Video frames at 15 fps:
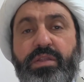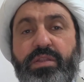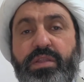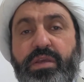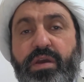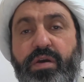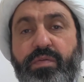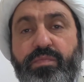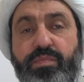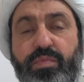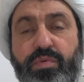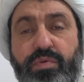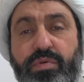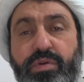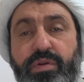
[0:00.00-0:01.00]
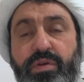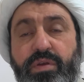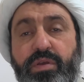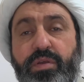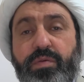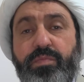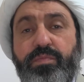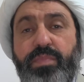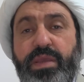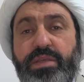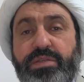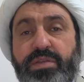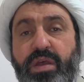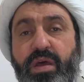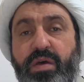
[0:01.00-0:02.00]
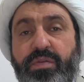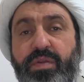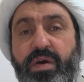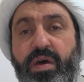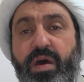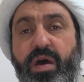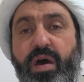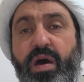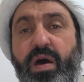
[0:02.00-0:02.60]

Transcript: They are more based on